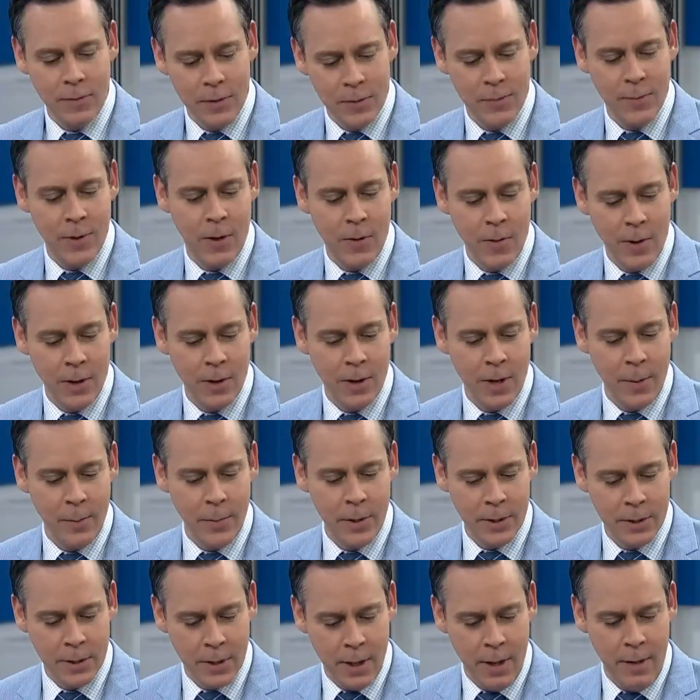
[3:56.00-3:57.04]
of these marijuana
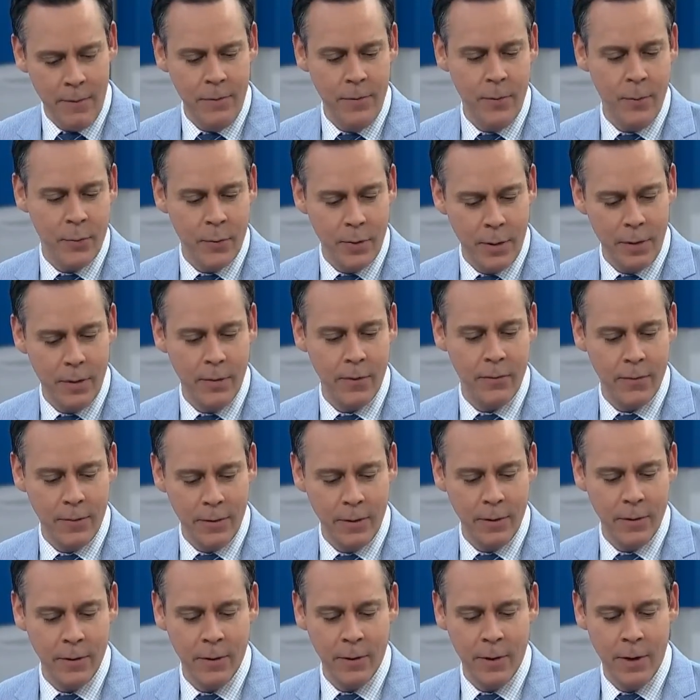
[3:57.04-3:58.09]
companies love to point the
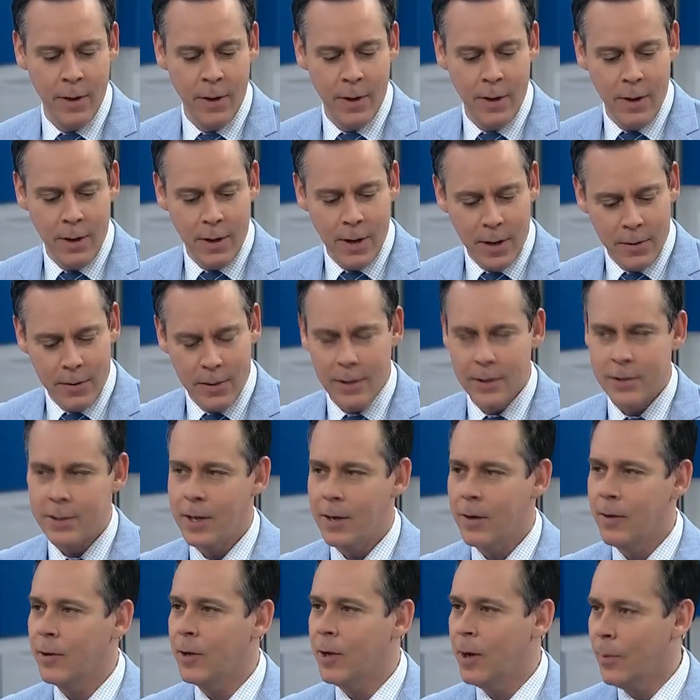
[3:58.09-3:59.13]
finger at the
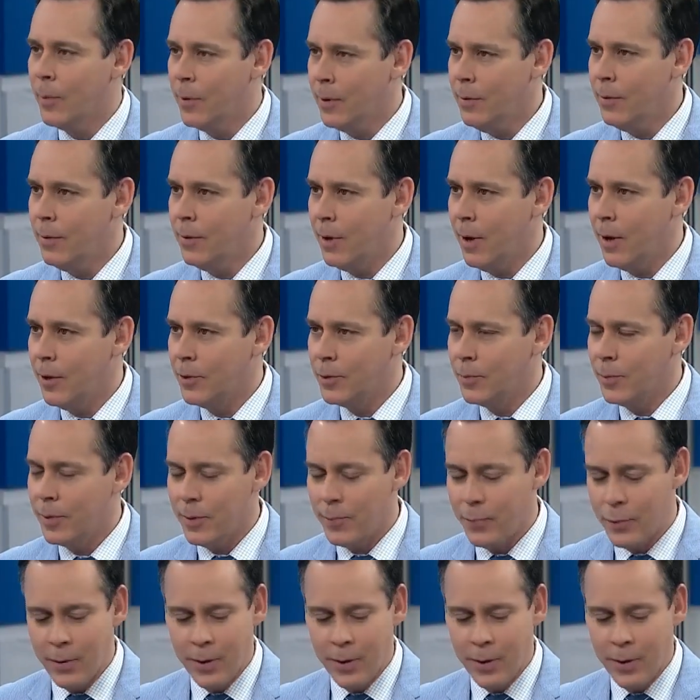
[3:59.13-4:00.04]
Ontario government and ultimately